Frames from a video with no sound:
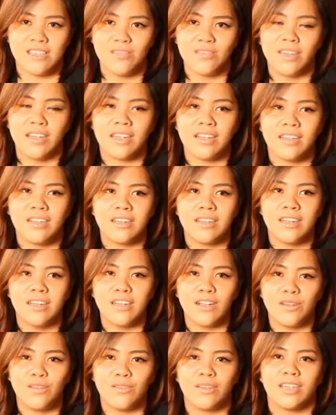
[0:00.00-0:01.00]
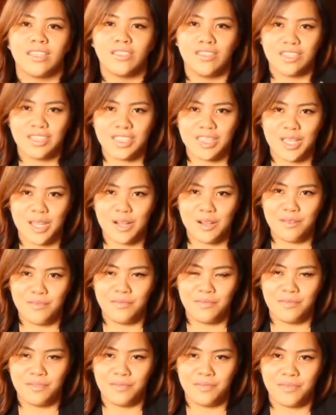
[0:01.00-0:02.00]
You can look at
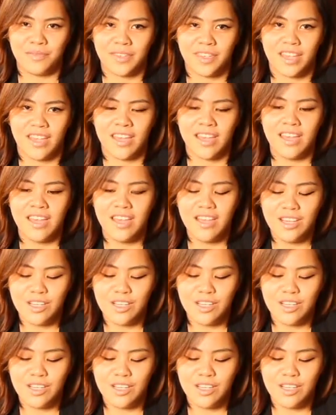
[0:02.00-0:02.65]
yourself, okay?